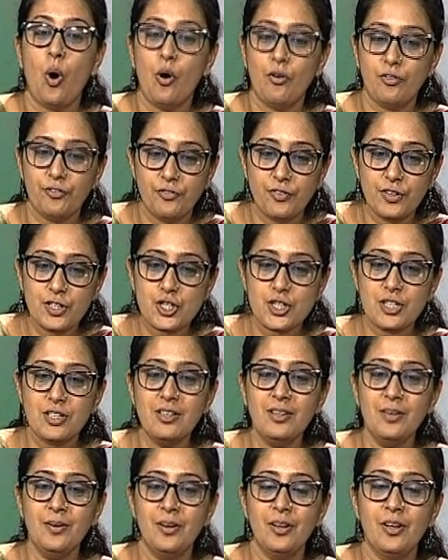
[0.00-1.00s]
of
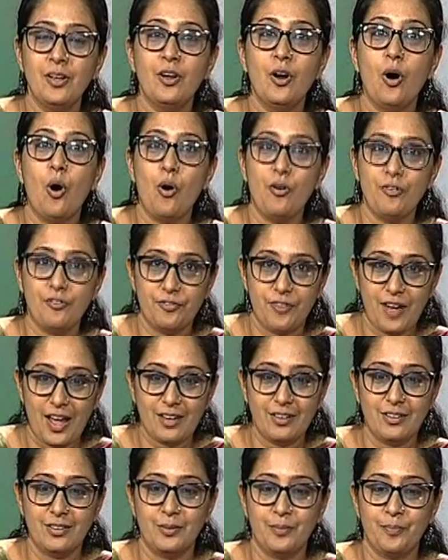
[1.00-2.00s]
vision of
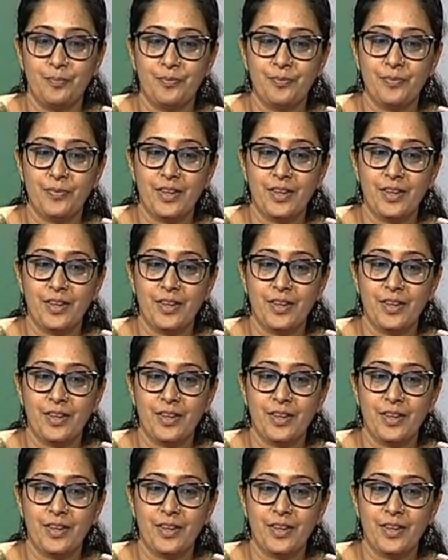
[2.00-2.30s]
valor